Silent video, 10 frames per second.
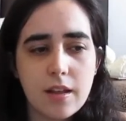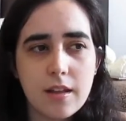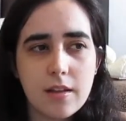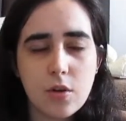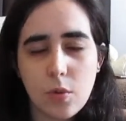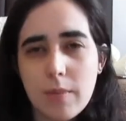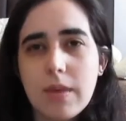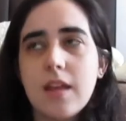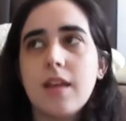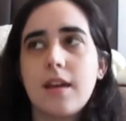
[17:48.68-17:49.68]

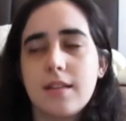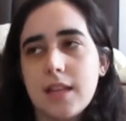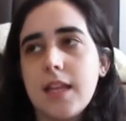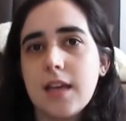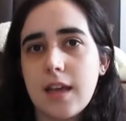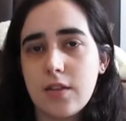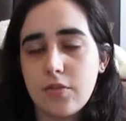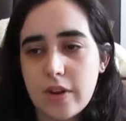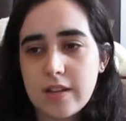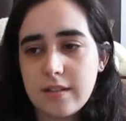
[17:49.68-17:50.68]
Noemi, Catalina, and
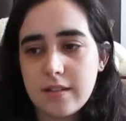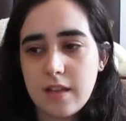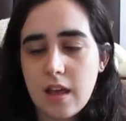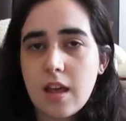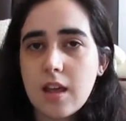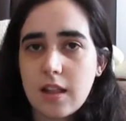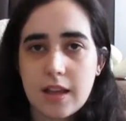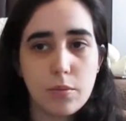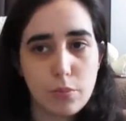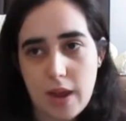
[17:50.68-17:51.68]
Francis, like,
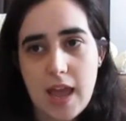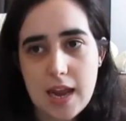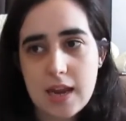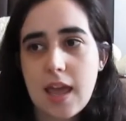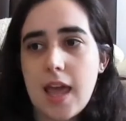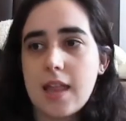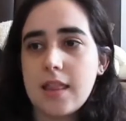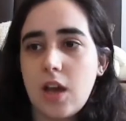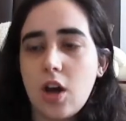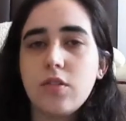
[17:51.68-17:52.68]
ran, and
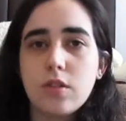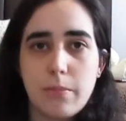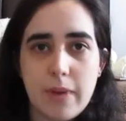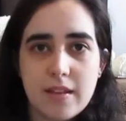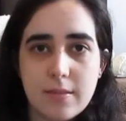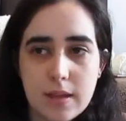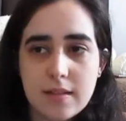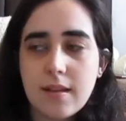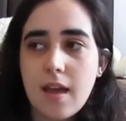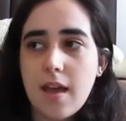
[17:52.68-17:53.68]
they got to the
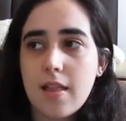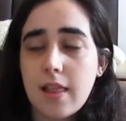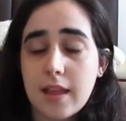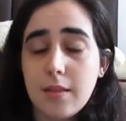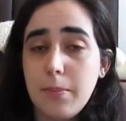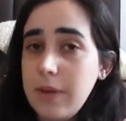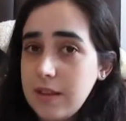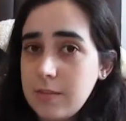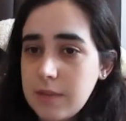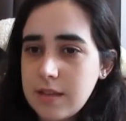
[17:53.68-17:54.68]
basement. And, like, the
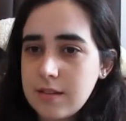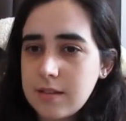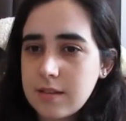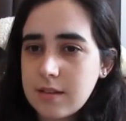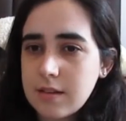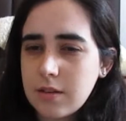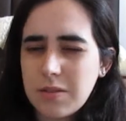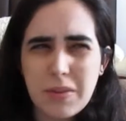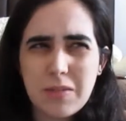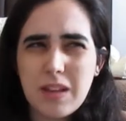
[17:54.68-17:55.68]
basement,
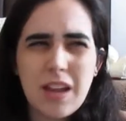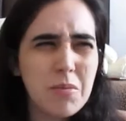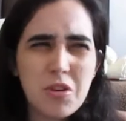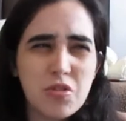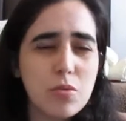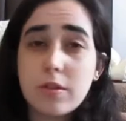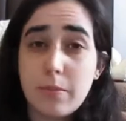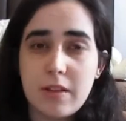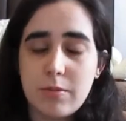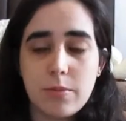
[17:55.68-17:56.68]
I'm not sure it was a
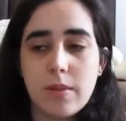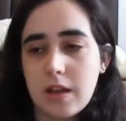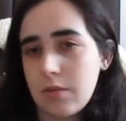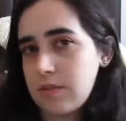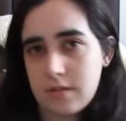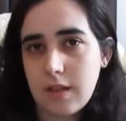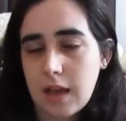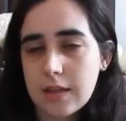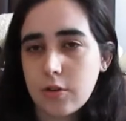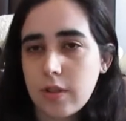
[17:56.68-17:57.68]
basement, but, like, it was, like,
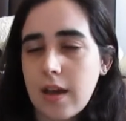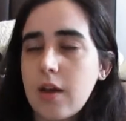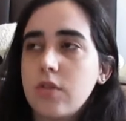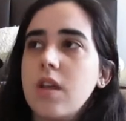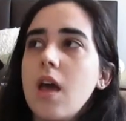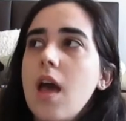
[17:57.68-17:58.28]
under the house.